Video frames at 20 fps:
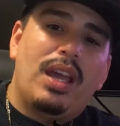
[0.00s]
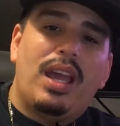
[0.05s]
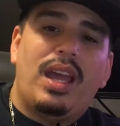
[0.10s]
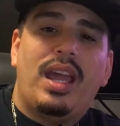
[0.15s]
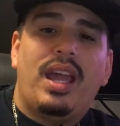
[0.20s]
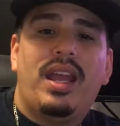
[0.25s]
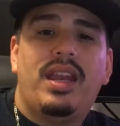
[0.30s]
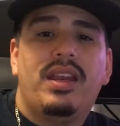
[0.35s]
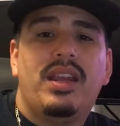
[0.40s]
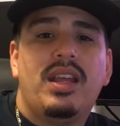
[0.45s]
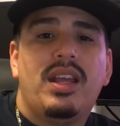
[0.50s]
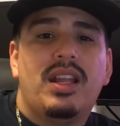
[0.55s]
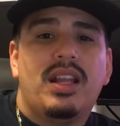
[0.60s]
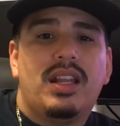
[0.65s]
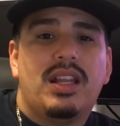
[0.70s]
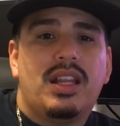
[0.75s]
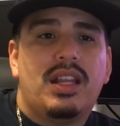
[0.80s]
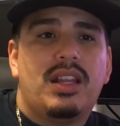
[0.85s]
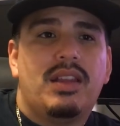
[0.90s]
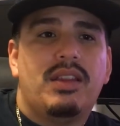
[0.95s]
and
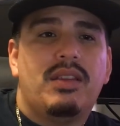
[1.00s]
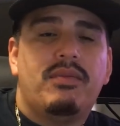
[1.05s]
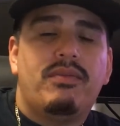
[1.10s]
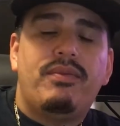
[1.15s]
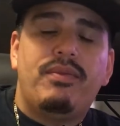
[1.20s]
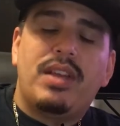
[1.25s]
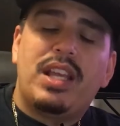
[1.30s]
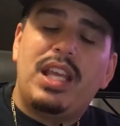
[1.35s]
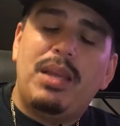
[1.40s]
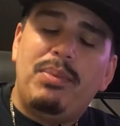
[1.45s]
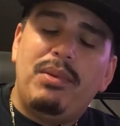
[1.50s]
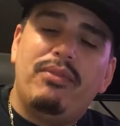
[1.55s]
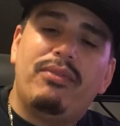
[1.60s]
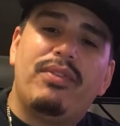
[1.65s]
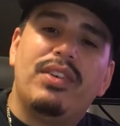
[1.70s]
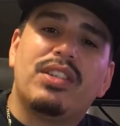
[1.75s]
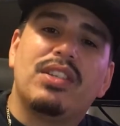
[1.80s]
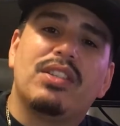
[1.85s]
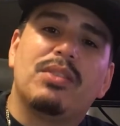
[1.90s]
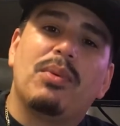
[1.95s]
keeping
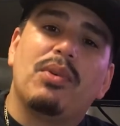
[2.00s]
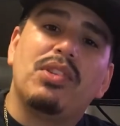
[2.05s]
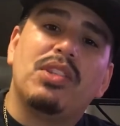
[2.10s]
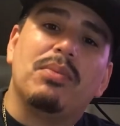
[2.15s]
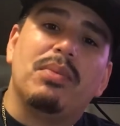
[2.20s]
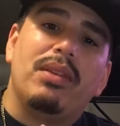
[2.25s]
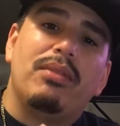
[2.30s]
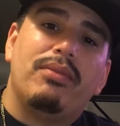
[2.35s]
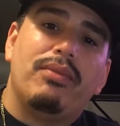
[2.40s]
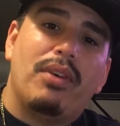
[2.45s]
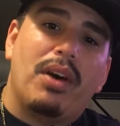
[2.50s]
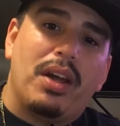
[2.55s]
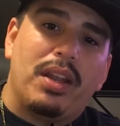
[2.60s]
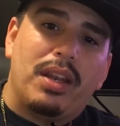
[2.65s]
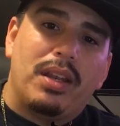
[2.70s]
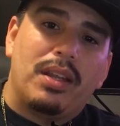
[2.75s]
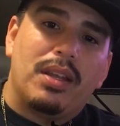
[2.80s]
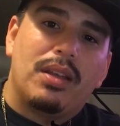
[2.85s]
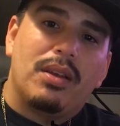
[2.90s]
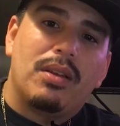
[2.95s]
fish is supposed to be
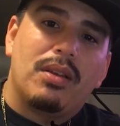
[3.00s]
fun.